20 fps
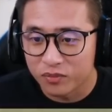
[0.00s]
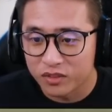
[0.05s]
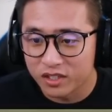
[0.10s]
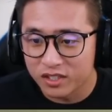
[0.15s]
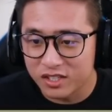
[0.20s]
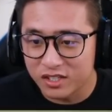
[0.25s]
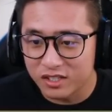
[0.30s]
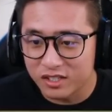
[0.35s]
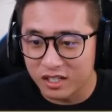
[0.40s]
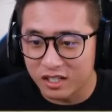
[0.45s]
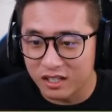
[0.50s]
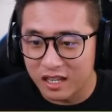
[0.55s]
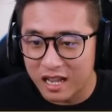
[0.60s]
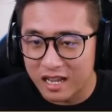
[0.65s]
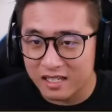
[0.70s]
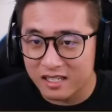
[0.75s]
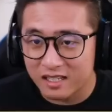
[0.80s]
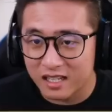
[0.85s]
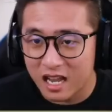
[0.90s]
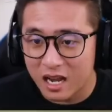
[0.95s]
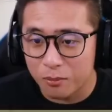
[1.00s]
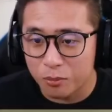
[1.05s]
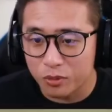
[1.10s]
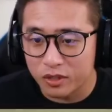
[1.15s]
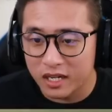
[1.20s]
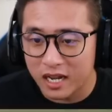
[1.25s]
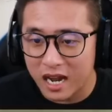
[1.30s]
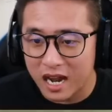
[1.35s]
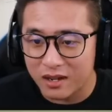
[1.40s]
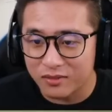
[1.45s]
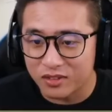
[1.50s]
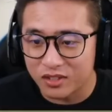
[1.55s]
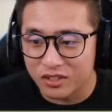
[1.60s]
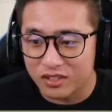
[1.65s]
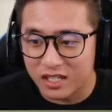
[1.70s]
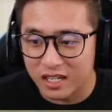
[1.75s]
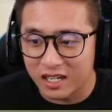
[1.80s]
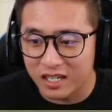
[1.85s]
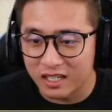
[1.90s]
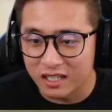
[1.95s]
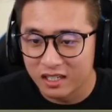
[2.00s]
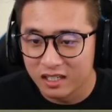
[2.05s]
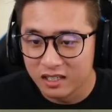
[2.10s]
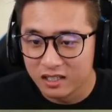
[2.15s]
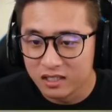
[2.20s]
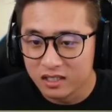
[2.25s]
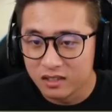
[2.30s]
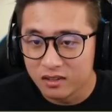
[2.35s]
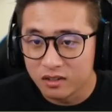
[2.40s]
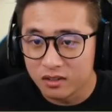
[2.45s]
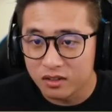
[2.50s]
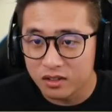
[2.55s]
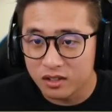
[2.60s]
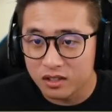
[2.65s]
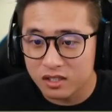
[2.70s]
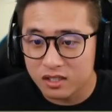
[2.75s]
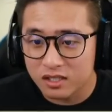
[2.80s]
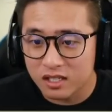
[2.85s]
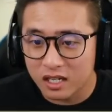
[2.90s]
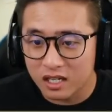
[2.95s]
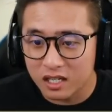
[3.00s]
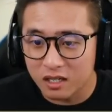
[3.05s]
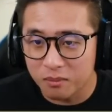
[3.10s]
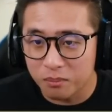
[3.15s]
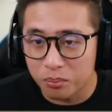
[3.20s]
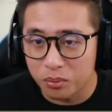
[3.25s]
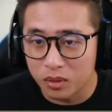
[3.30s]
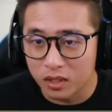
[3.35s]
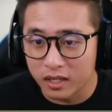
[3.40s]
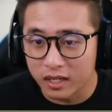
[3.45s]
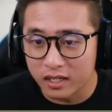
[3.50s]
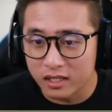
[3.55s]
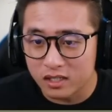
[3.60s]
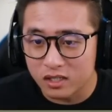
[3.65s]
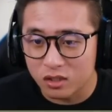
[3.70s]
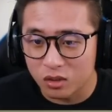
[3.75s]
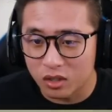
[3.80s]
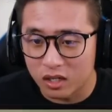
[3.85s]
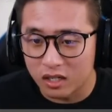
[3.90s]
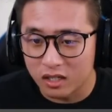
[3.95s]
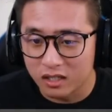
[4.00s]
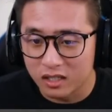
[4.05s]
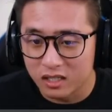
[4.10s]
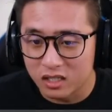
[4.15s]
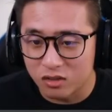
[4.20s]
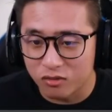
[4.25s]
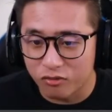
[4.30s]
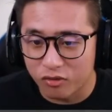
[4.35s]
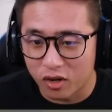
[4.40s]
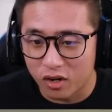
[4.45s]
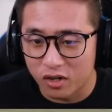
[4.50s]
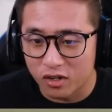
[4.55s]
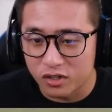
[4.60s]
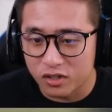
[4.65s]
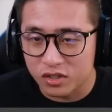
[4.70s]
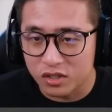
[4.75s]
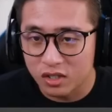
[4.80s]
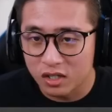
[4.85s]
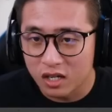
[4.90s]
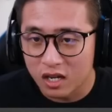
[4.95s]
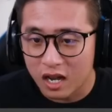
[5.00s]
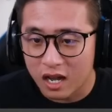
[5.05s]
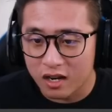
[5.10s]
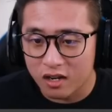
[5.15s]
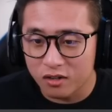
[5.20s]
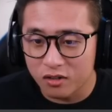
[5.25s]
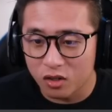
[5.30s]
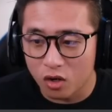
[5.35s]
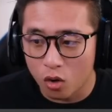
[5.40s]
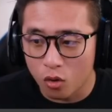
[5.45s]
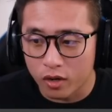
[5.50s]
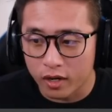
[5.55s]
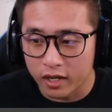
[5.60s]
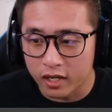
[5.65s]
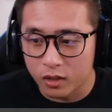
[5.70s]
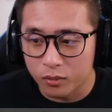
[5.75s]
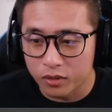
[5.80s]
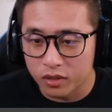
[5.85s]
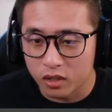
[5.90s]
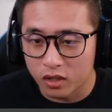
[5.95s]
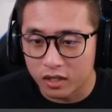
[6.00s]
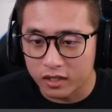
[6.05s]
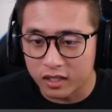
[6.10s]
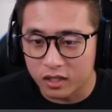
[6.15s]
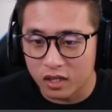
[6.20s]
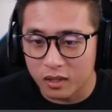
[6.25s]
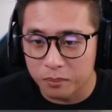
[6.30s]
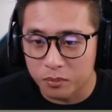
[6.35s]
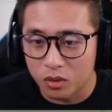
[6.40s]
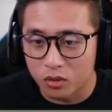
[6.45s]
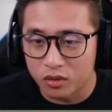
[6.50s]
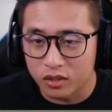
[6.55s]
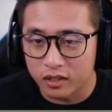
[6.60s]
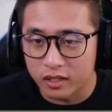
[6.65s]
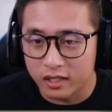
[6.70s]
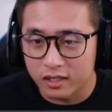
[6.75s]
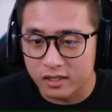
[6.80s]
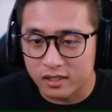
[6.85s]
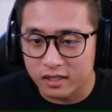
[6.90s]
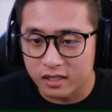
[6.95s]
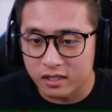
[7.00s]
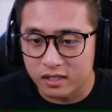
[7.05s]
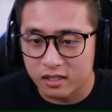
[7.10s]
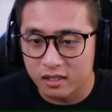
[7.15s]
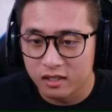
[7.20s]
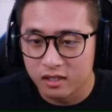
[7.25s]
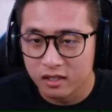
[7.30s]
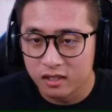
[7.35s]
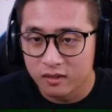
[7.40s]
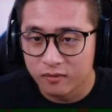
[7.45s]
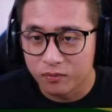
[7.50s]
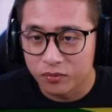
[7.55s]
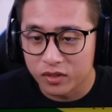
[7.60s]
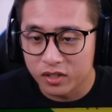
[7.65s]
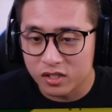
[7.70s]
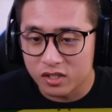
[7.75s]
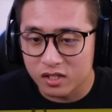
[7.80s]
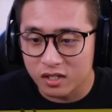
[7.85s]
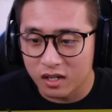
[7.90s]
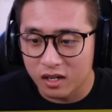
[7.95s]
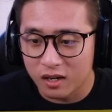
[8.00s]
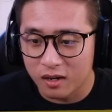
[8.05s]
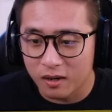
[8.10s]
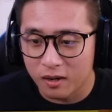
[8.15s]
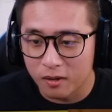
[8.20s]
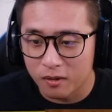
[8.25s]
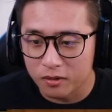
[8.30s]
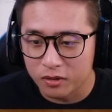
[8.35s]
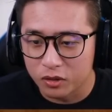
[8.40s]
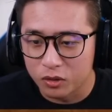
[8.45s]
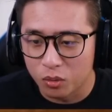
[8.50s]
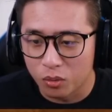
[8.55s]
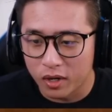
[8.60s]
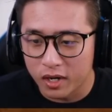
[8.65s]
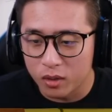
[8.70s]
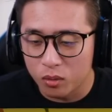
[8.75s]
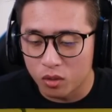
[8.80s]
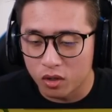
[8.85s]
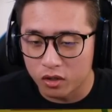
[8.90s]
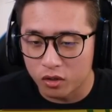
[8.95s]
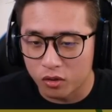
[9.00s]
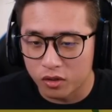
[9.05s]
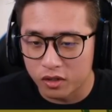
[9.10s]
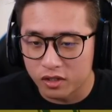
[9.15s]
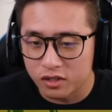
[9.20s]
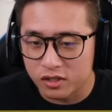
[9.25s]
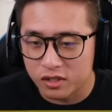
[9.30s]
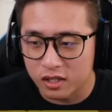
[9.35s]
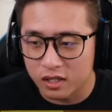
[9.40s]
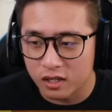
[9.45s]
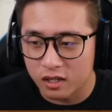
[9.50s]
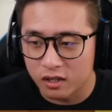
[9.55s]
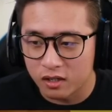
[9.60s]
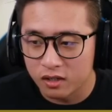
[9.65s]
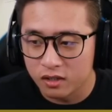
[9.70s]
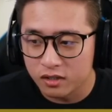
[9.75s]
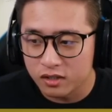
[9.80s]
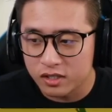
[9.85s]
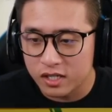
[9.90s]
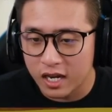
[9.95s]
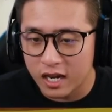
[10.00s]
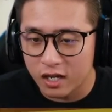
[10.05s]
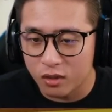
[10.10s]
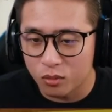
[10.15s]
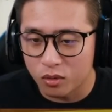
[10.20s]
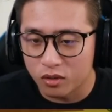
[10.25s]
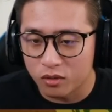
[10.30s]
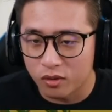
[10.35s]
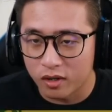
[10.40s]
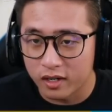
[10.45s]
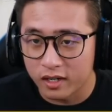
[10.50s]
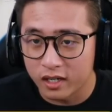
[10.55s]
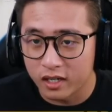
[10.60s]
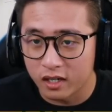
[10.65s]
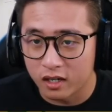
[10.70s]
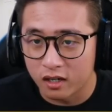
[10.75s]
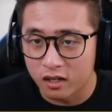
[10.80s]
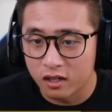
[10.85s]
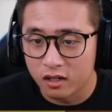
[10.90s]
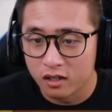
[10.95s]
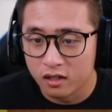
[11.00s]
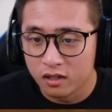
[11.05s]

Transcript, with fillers: This is the last lap. We had to take second place, or at least first. I don't know. Okay, here we go. I think I'm going against this this uh, gray one or this uh, tan one right here.